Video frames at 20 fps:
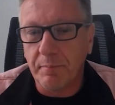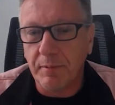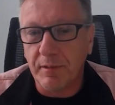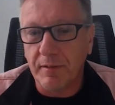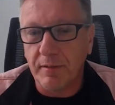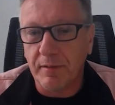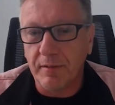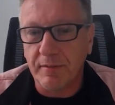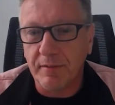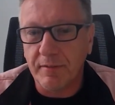
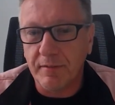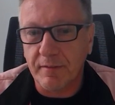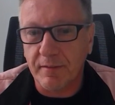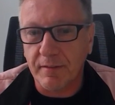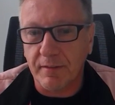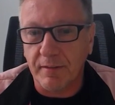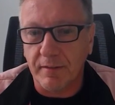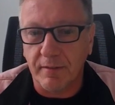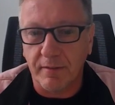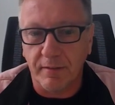But
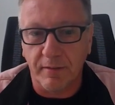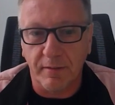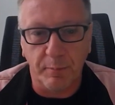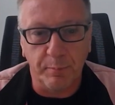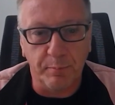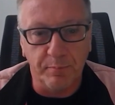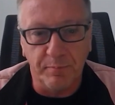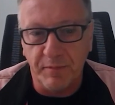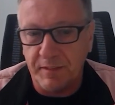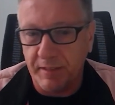
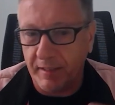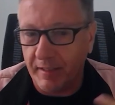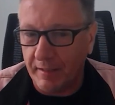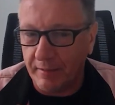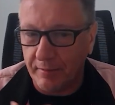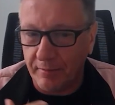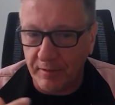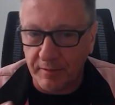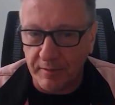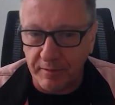they
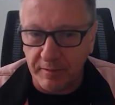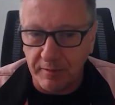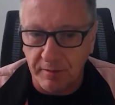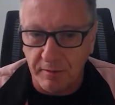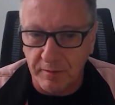had written